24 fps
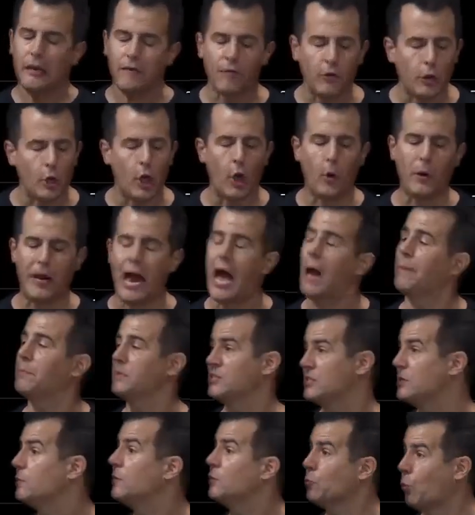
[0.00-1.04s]
even though it
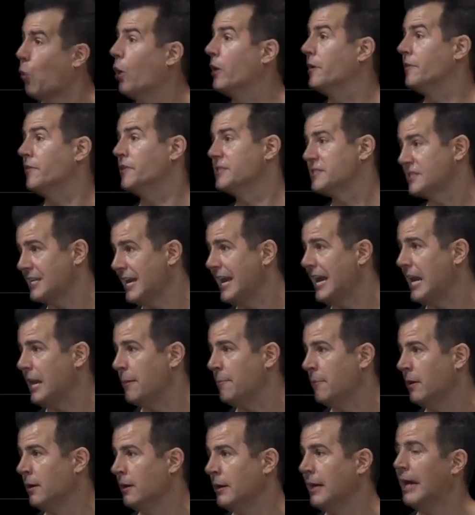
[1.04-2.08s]
happens to be one and the
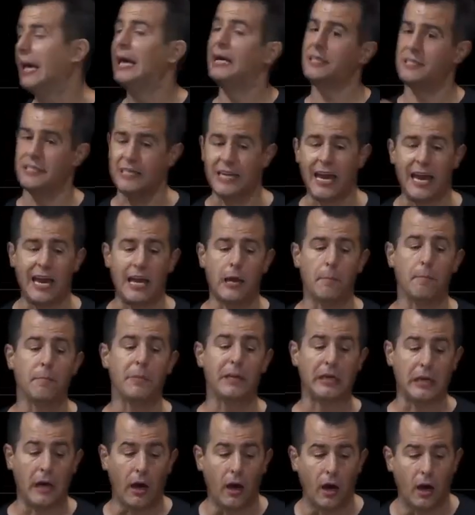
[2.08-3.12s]
same as name.
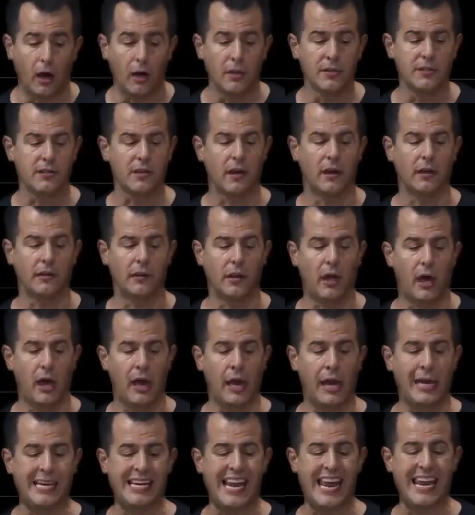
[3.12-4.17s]
Because on
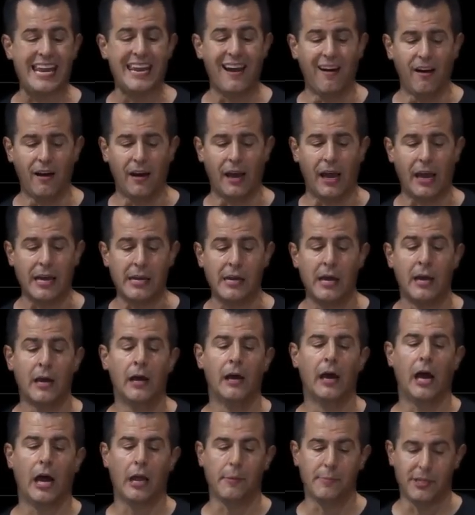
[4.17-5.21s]
line 9,
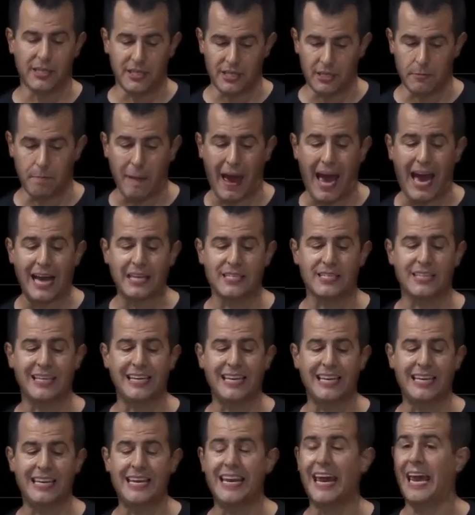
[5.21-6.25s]
I'm indeed
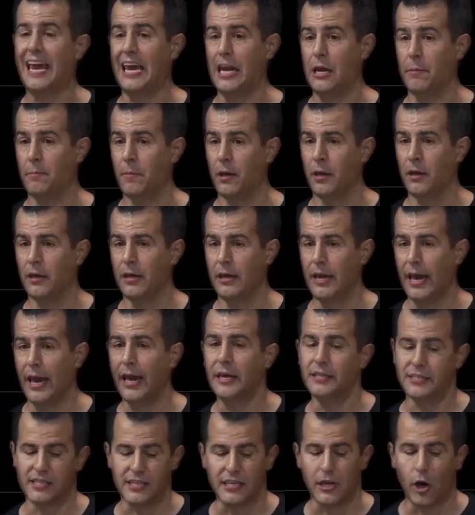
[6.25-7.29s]
passing in name
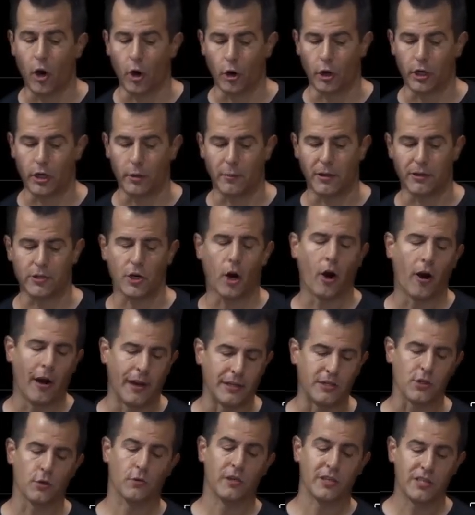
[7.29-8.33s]
as the argument. All
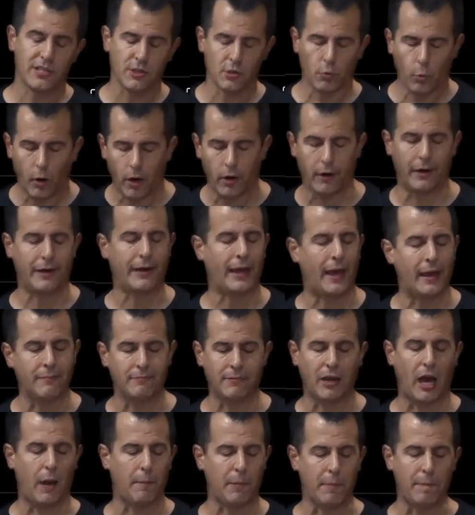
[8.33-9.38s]
right, so this is where,
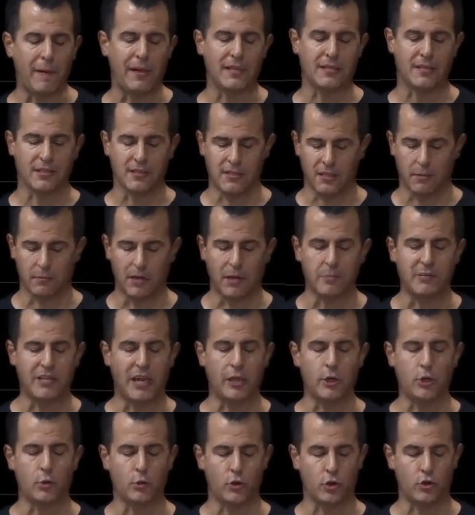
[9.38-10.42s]
again, copy paste can sometimes
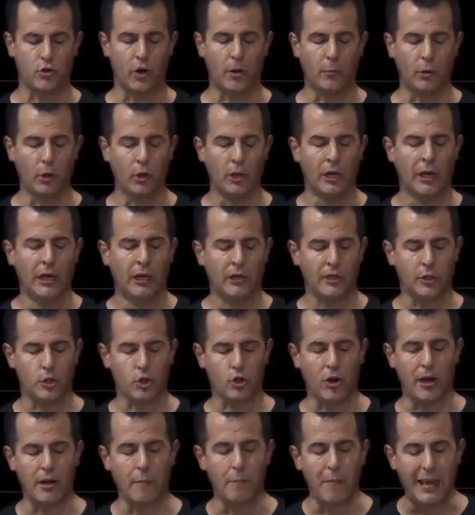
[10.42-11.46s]
get you into trouble.
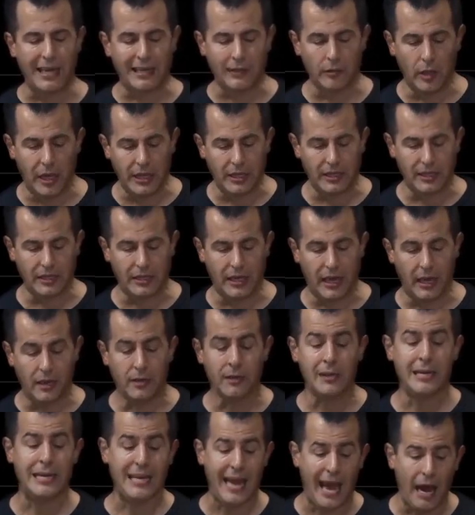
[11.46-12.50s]
Let's try to make length
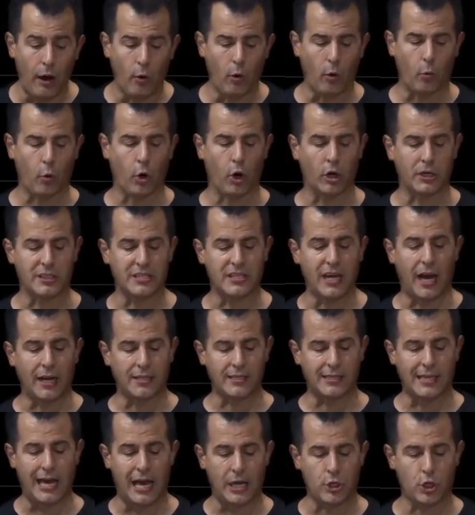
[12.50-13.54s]
again. Now it works.
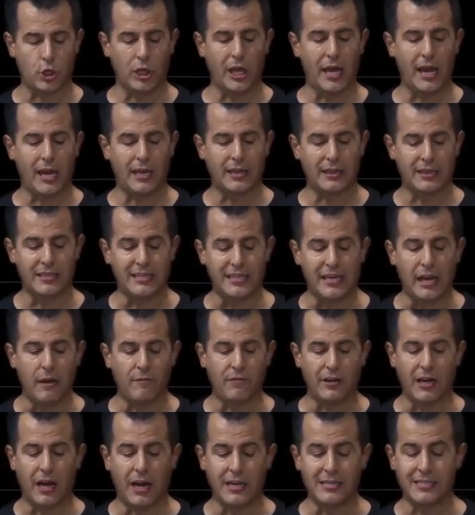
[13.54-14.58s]
Dot slash length,
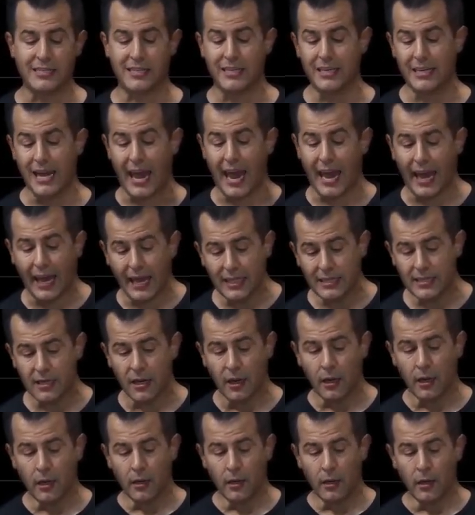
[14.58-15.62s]
DAVID,
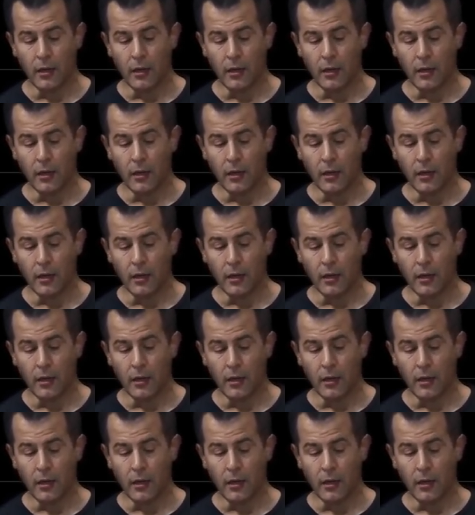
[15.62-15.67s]
and